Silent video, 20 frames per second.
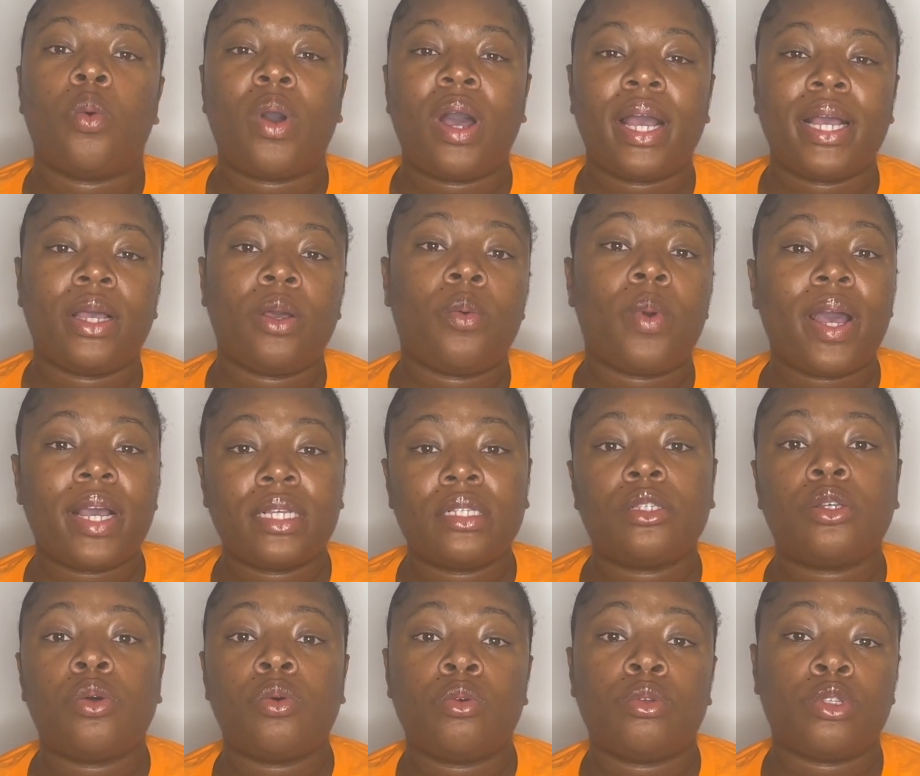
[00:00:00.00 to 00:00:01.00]
Wax
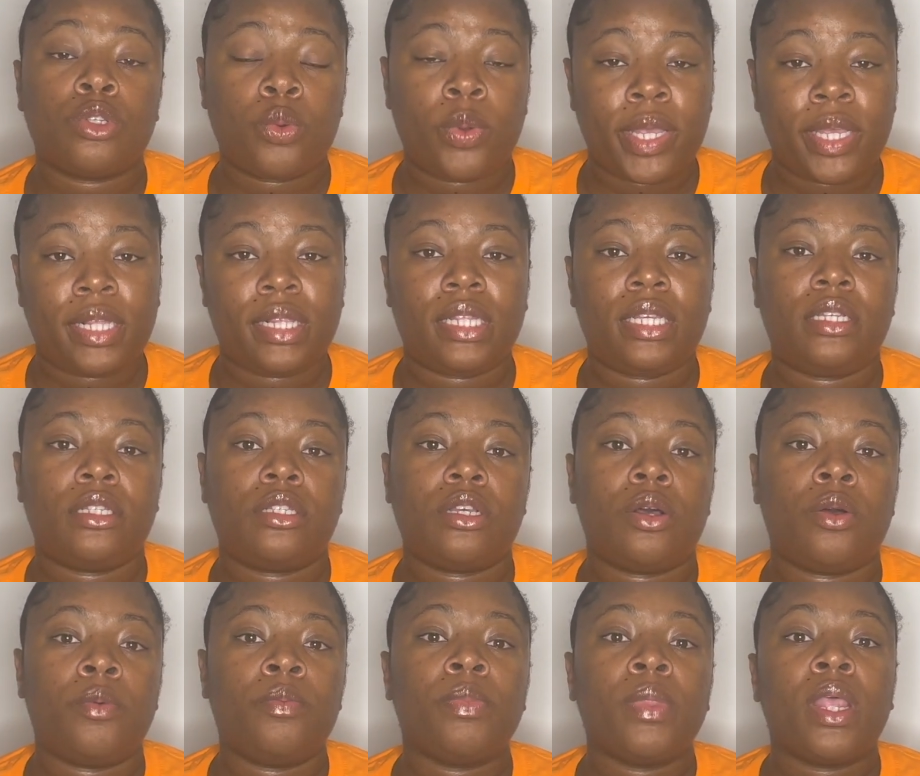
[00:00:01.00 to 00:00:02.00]
cools quickly,
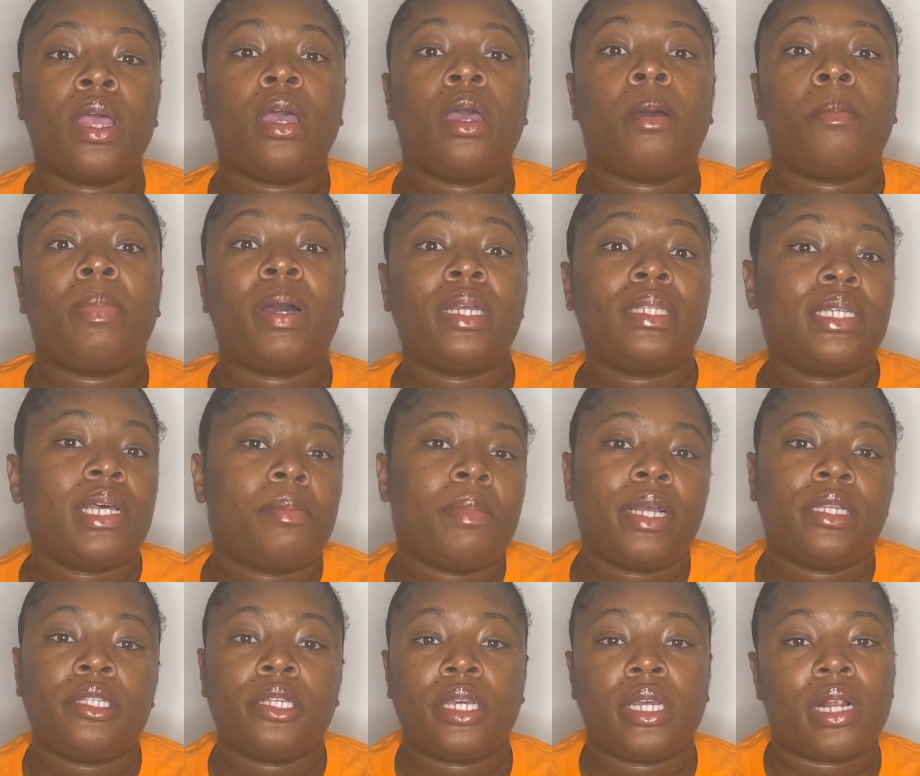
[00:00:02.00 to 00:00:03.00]
so by the time I
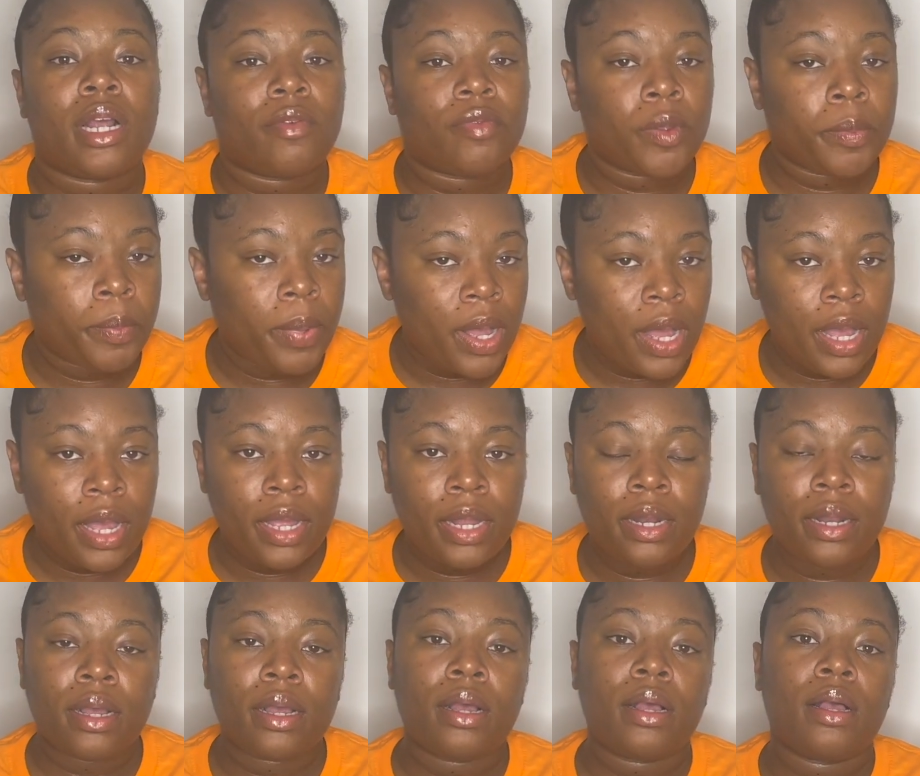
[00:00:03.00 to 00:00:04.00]
took it off the pot,
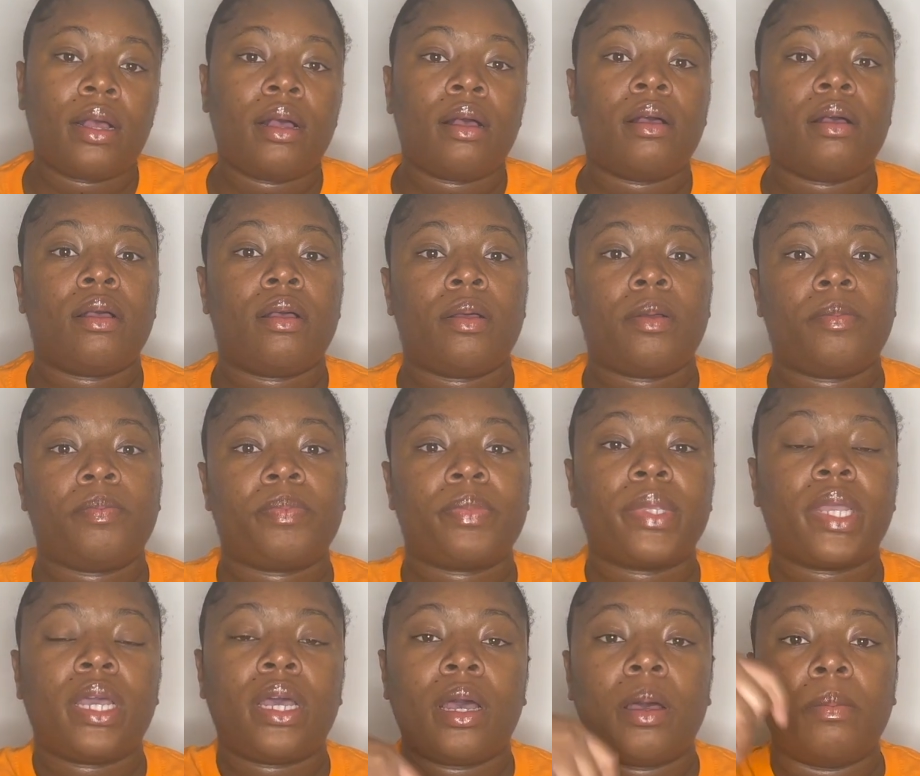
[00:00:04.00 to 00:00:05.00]

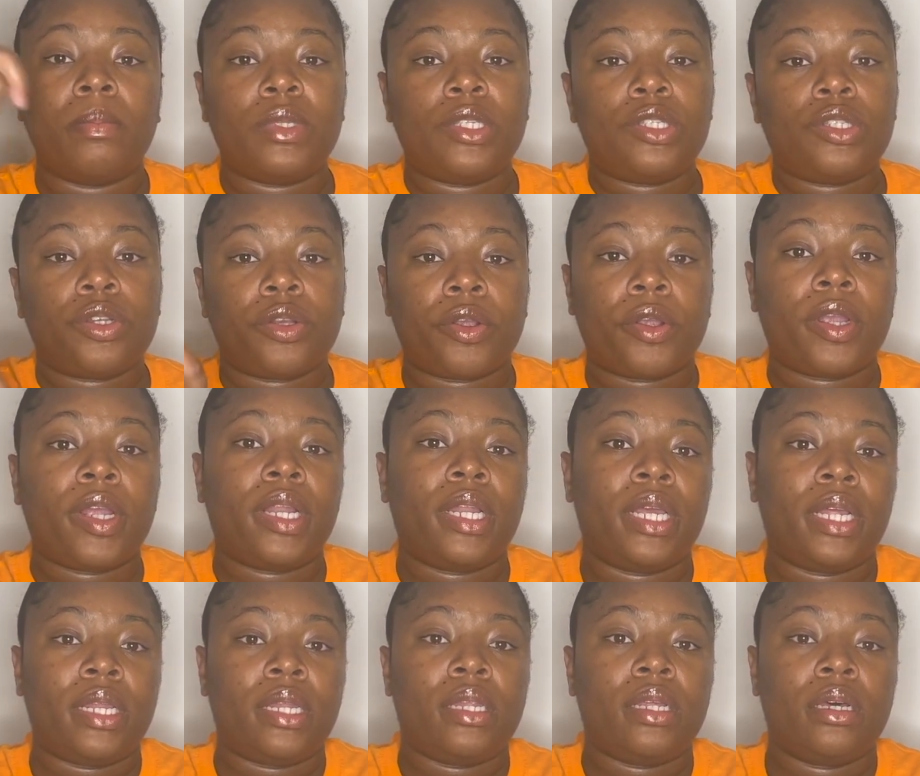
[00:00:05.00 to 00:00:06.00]
I'm stirring
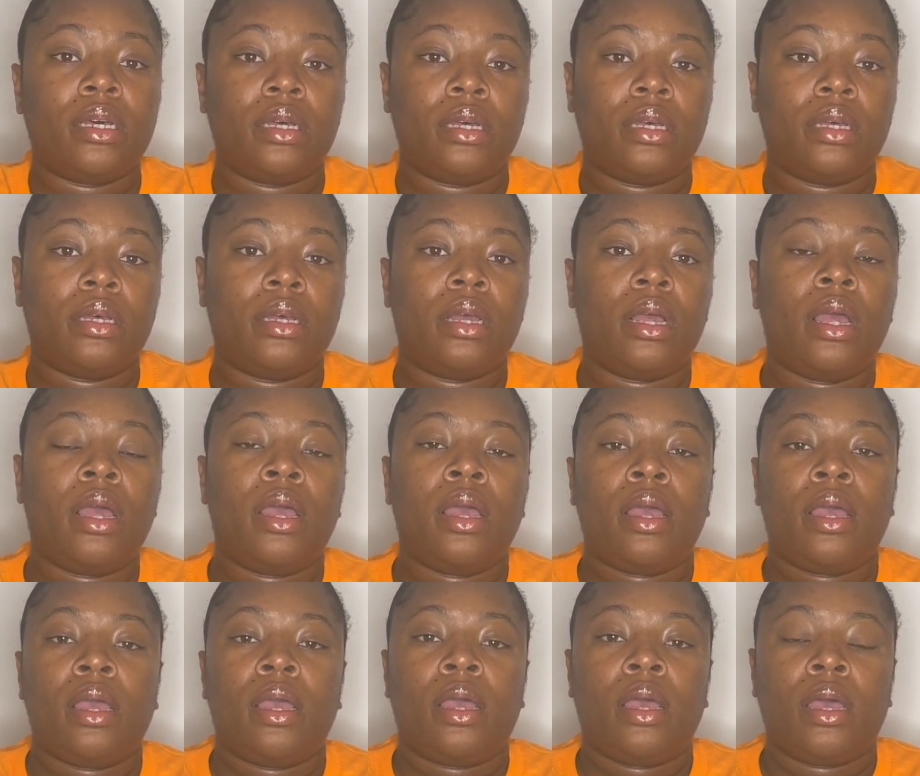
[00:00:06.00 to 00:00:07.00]
in the
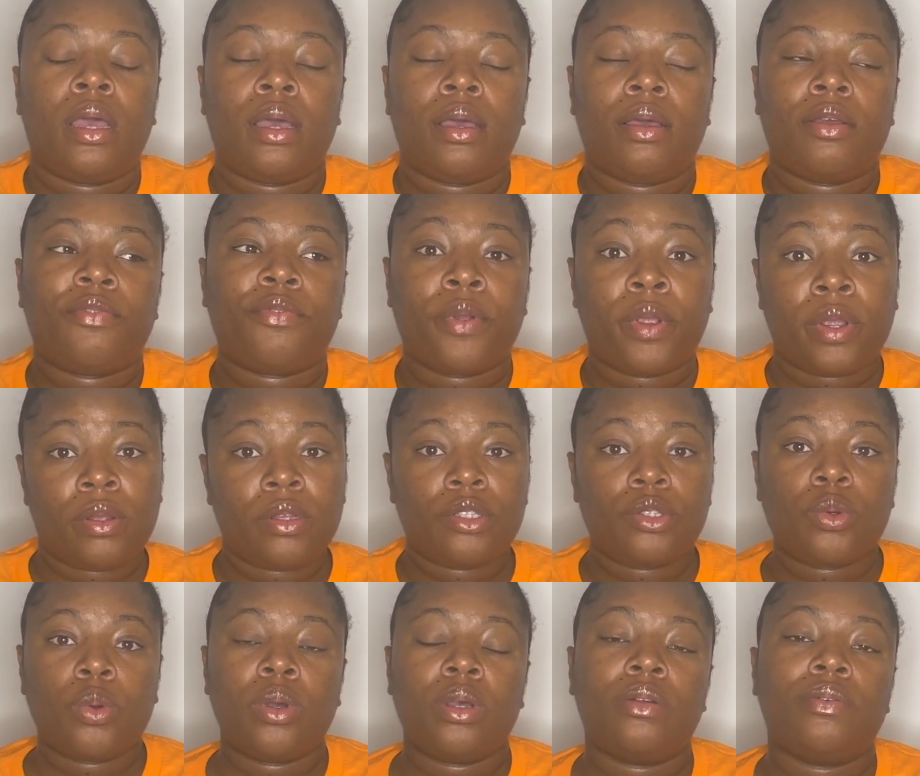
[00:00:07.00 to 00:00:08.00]
fragrance
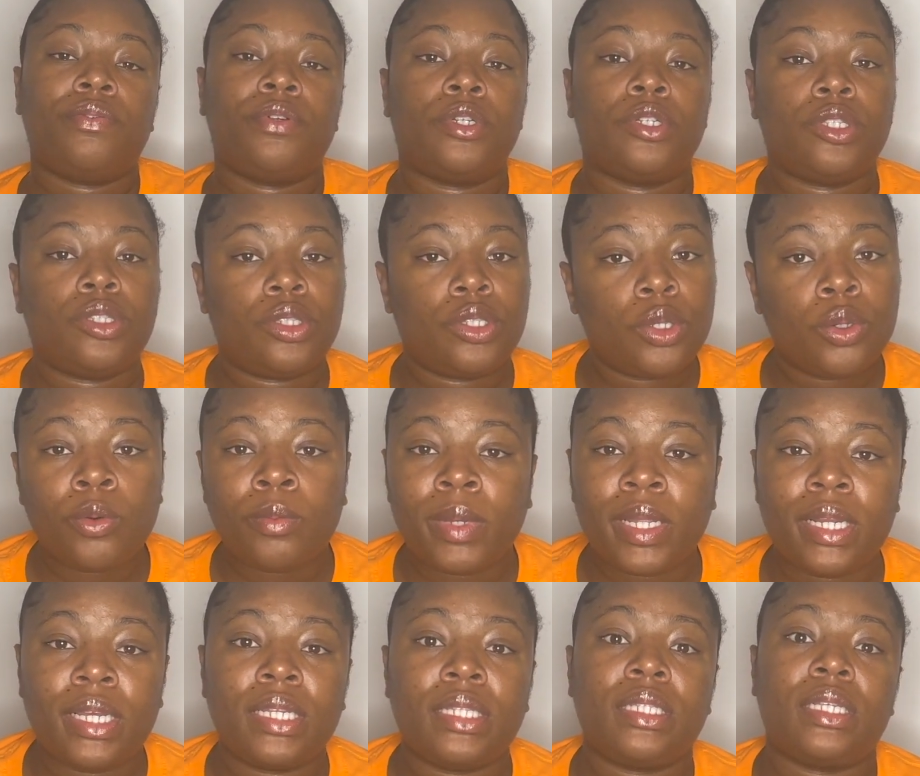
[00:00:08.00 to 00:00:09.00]
oil for 2
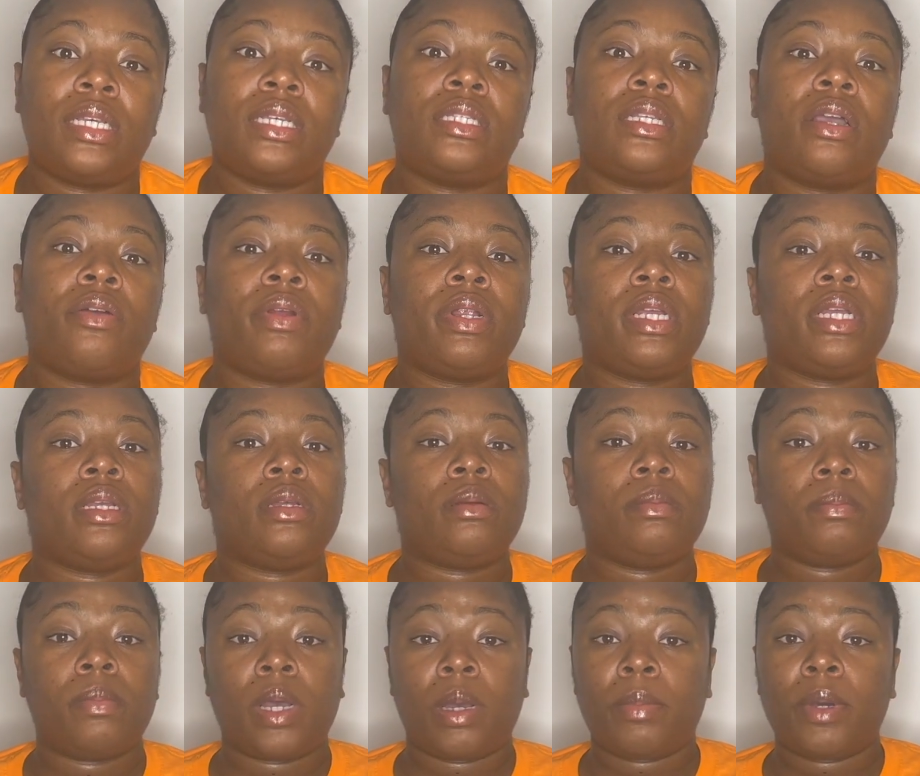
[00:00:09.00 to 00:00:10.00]
minutes. It's already
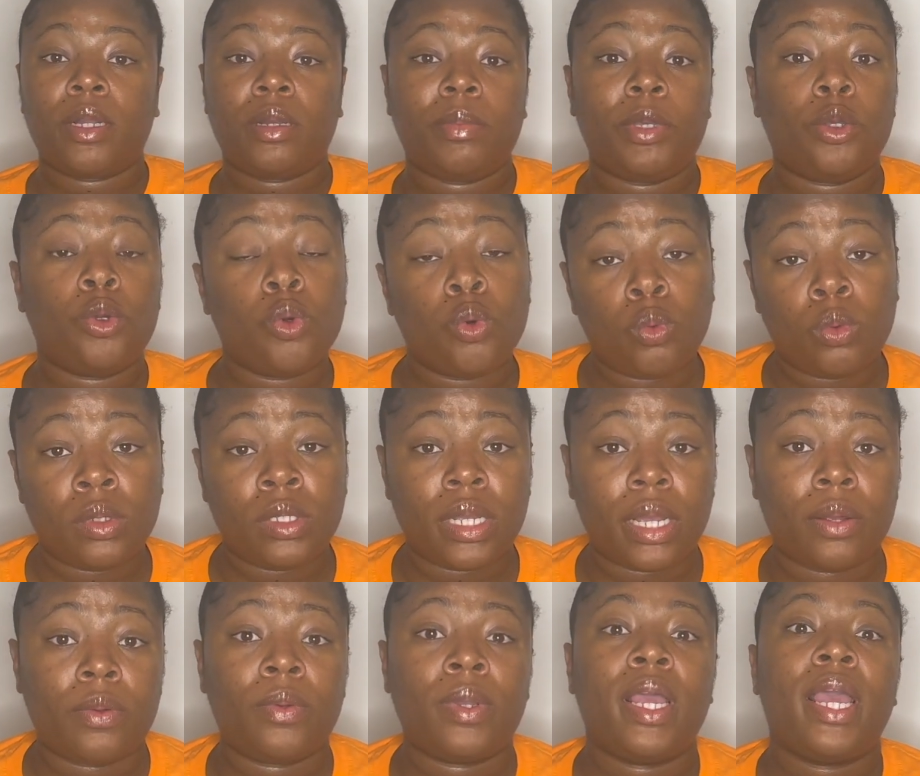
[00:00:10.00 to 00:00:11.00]
about to be cooled
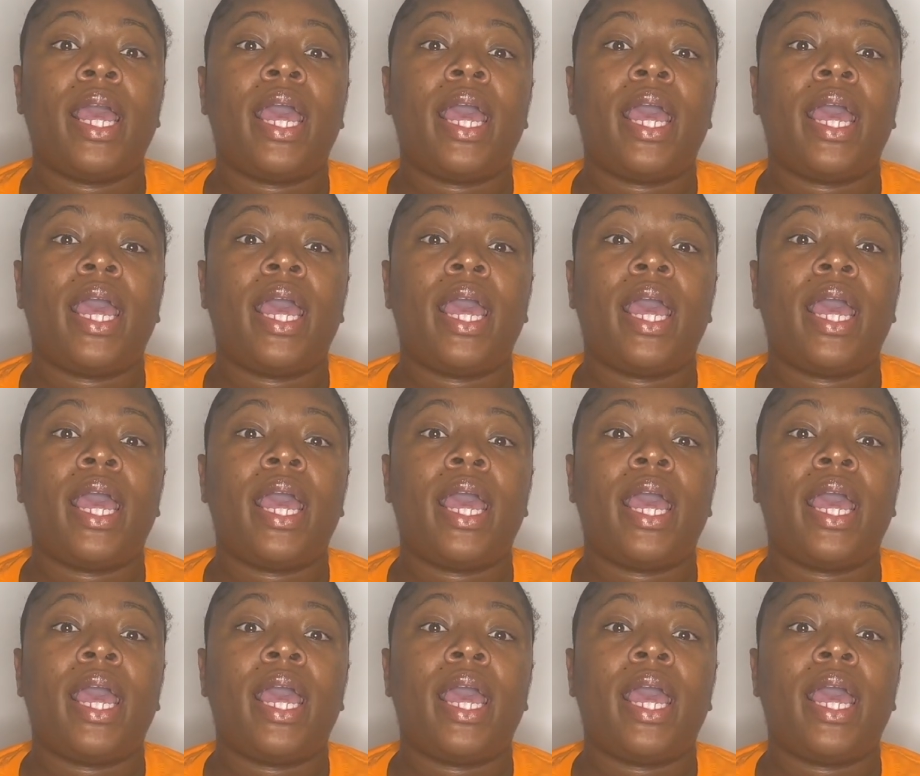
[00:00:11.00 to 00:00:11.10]
down.